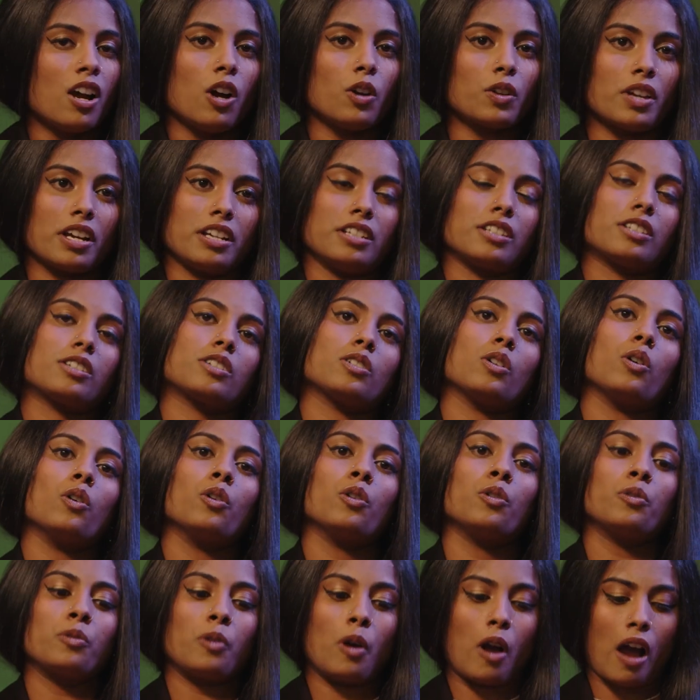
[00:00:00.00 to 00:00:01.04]
Okay,
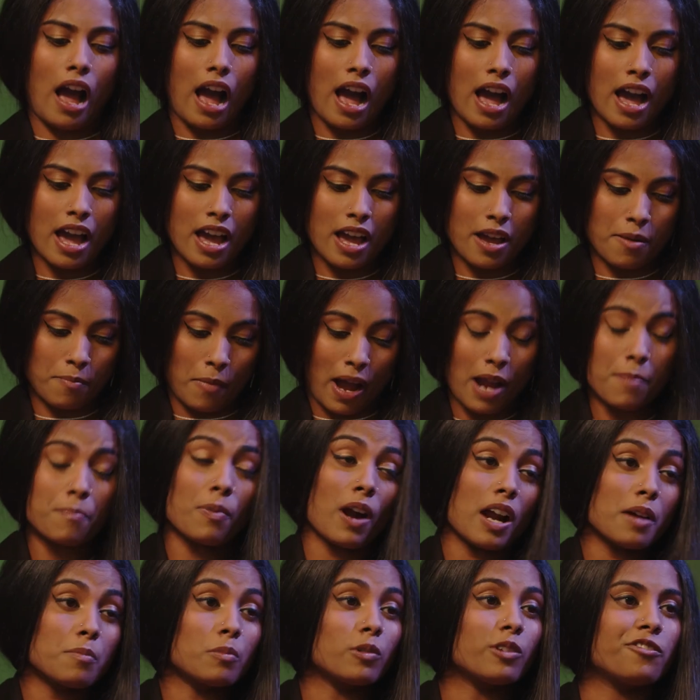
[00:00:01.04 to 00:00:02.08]
so my
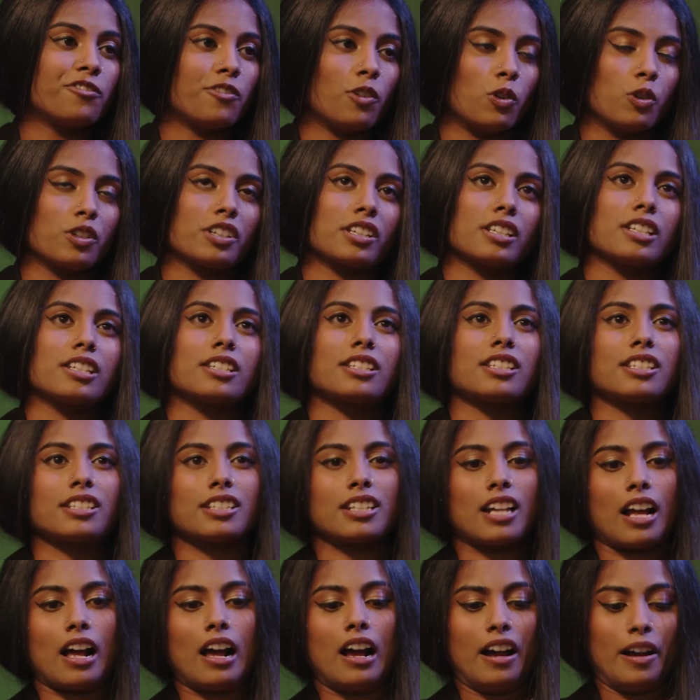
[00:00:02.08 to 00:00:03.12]
primal focus
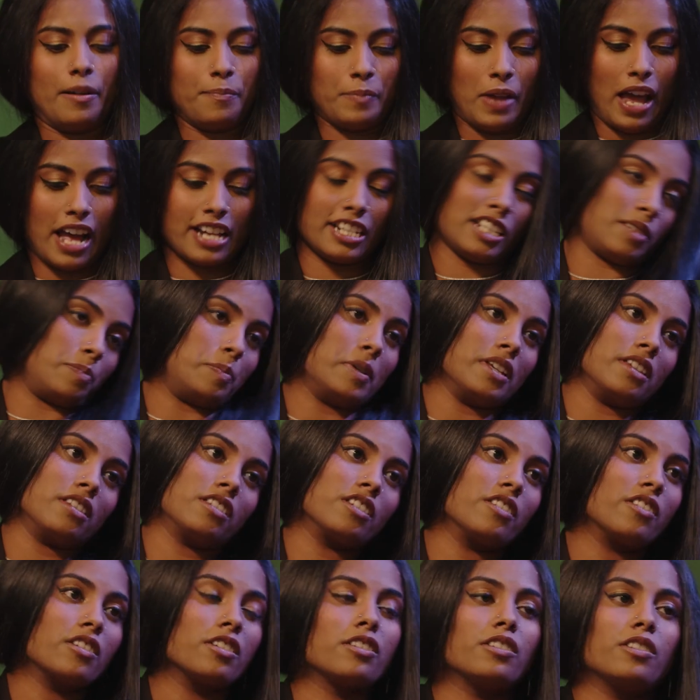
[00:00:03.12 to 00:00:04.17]
has been
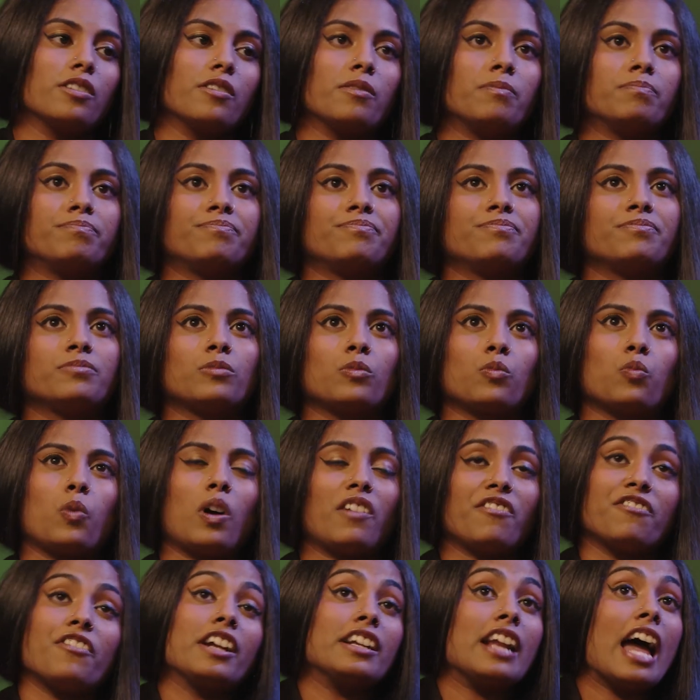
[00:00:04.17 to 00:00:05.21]
the
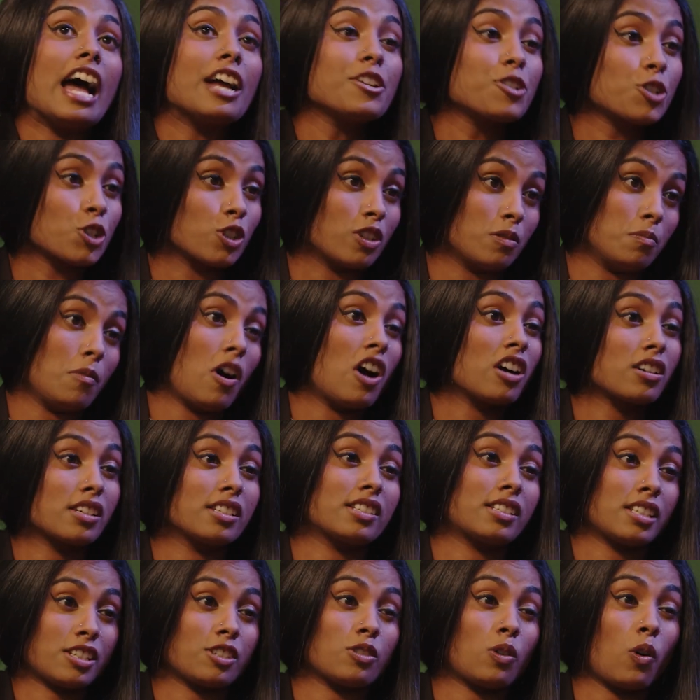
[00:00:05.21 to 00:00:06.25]
financial
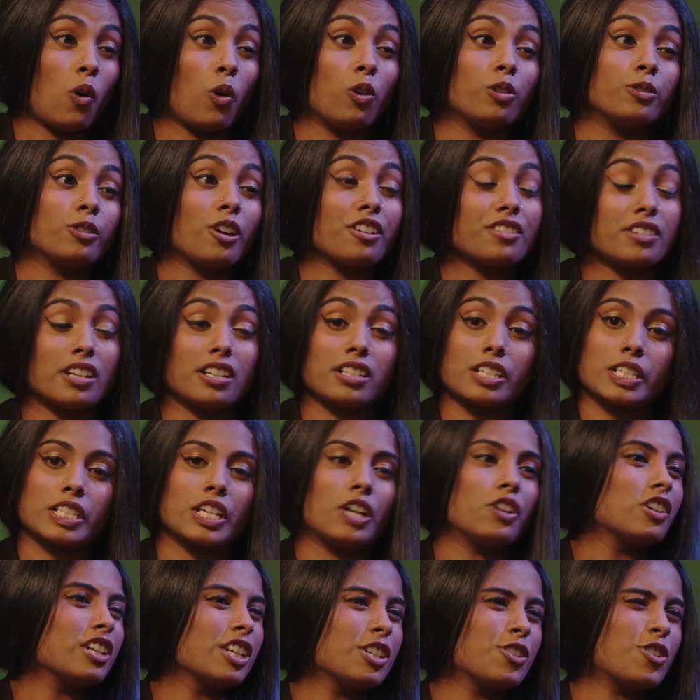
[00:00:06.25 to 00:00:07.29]
markets as a whole, not
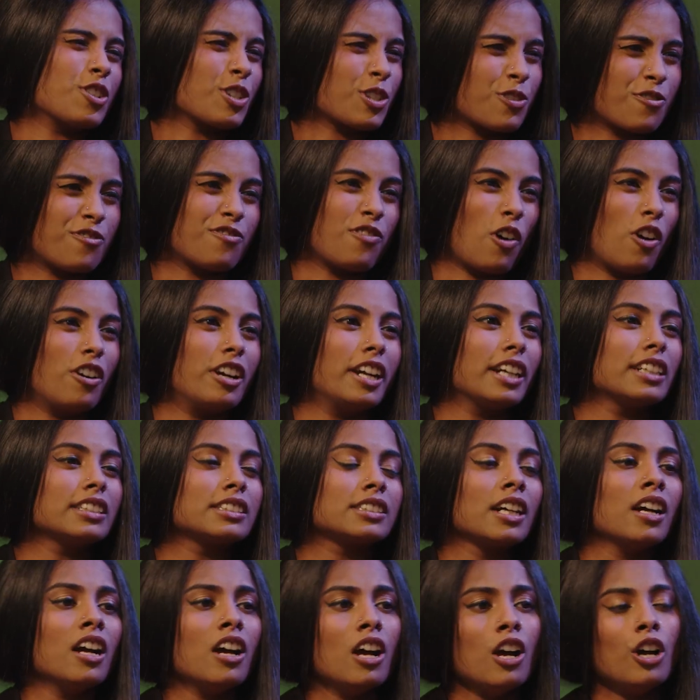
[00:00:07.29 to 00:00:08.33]
necessarily just Forex.
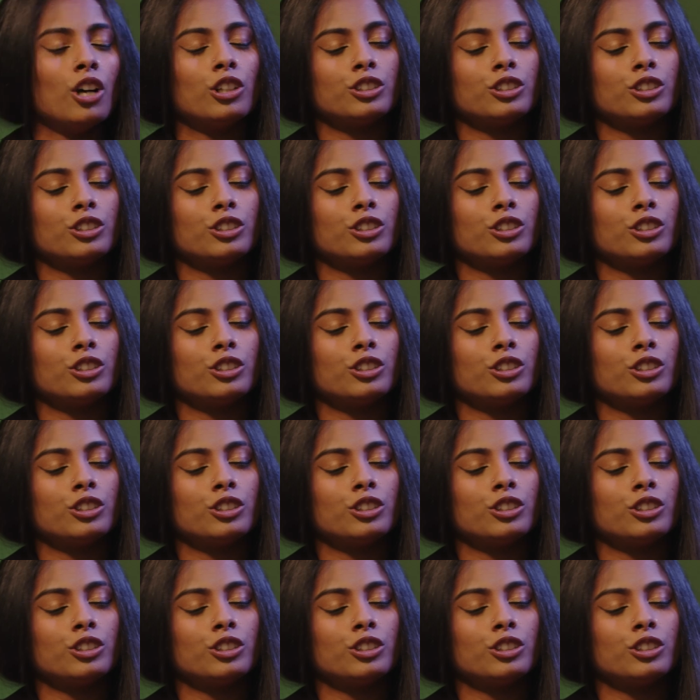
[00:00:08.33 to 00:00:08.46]
Okay.